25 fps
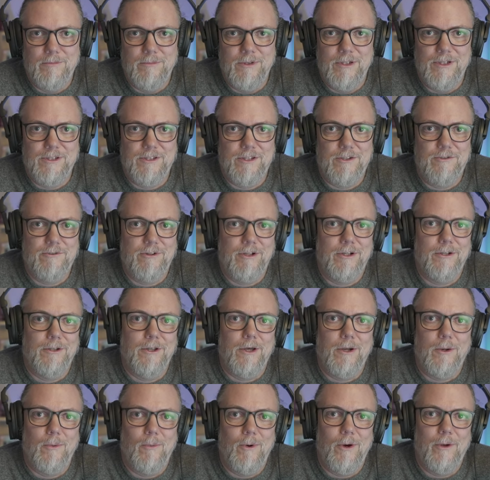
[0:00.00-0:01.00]
because I drink a
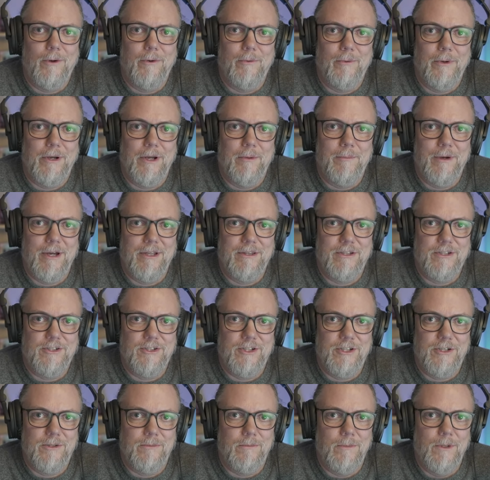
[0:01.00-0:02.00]
lot of water when I'm at the
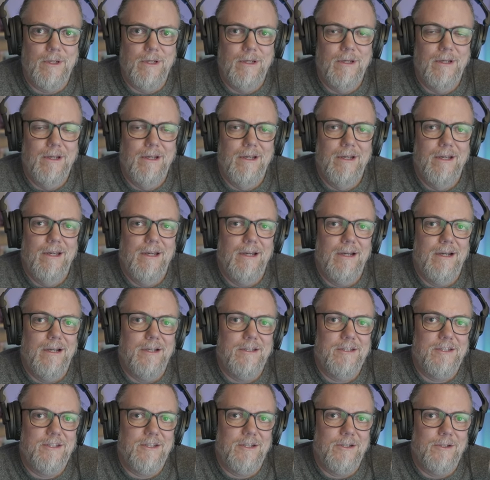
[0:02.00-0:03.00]
gym.
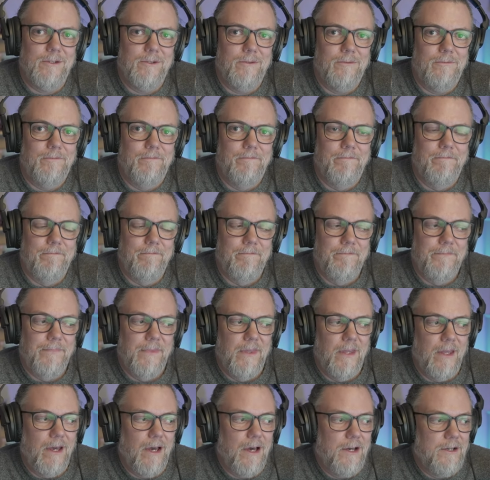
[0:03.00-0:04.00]
And so
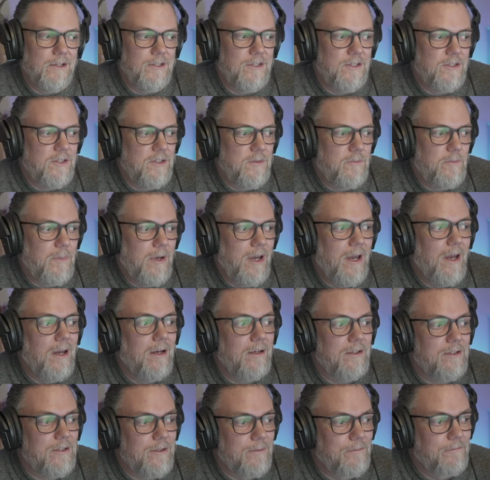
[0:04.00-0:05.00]
I
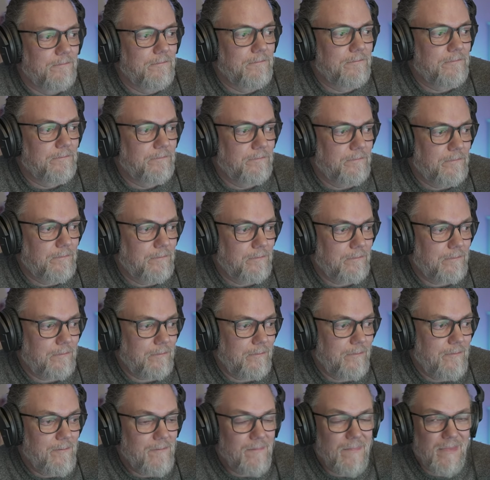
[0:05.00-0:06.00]
suspect
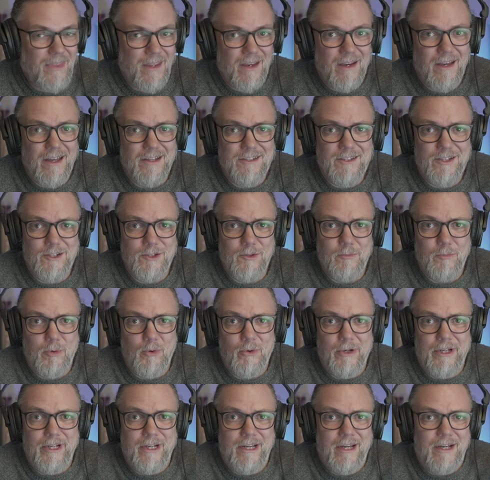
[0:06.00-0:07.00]
that's a good
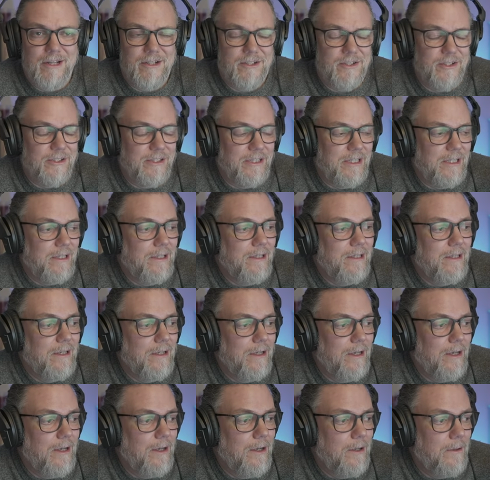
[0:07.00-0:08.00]
point, actually.
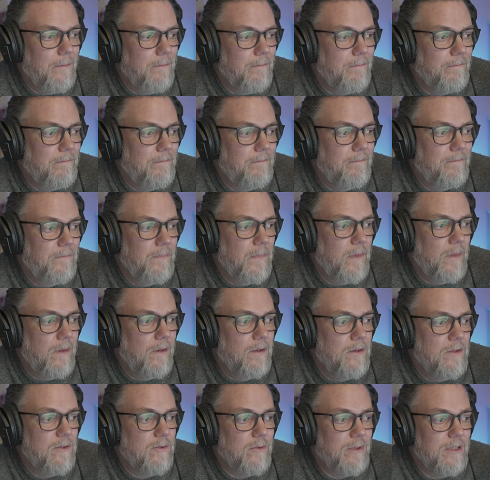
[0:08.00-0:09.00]
Um,
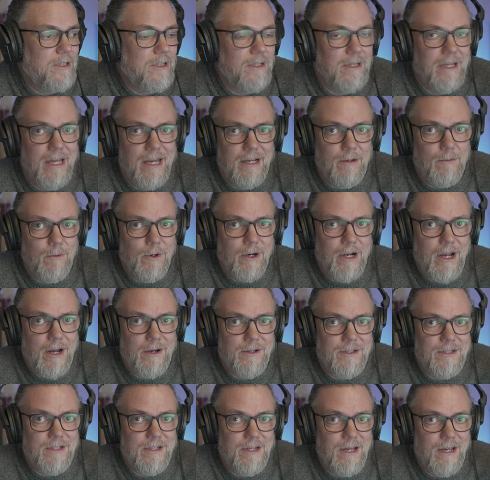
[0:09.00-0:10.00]
so I did leg
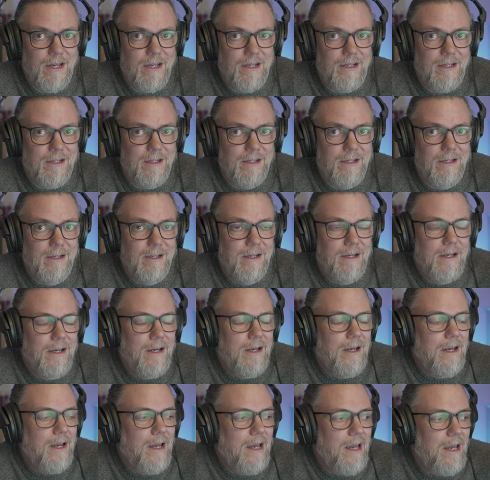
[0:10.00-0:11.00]
workout today,
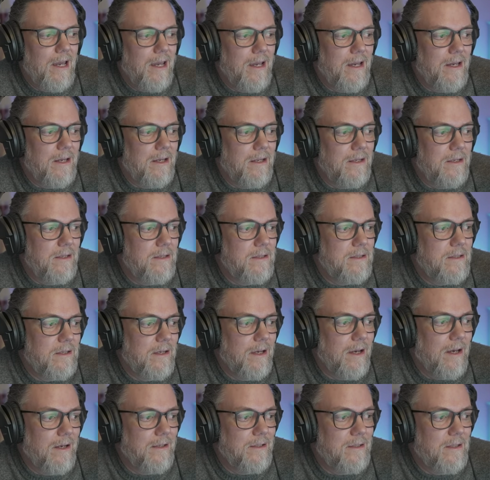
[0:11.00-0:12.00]
and
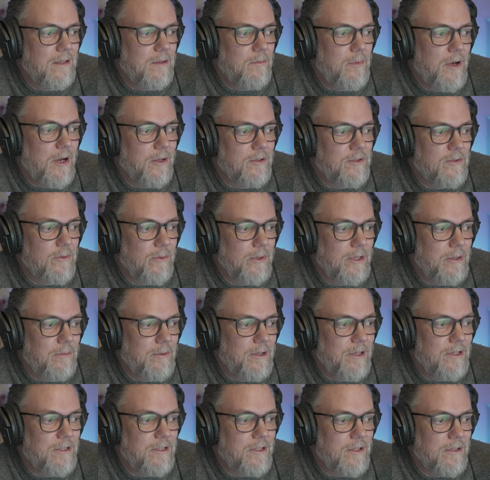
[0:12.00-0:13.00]
I did about twenty
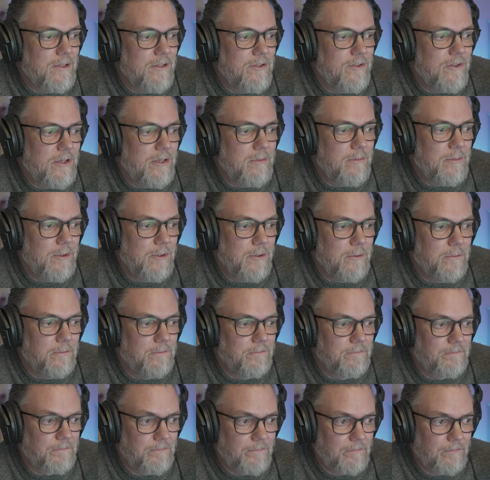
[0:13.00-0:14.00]
minutes on the treadmill,
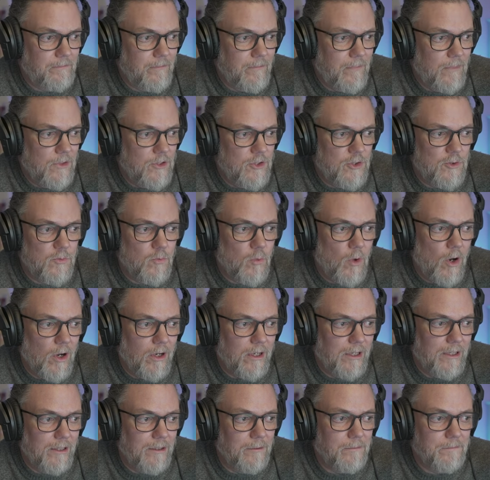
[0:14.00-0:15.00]
just
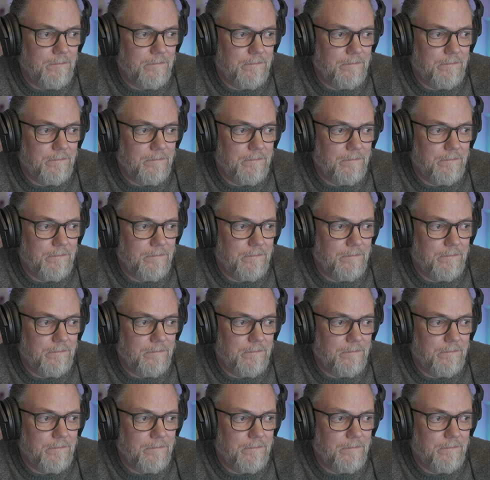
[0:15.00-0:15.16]
walking.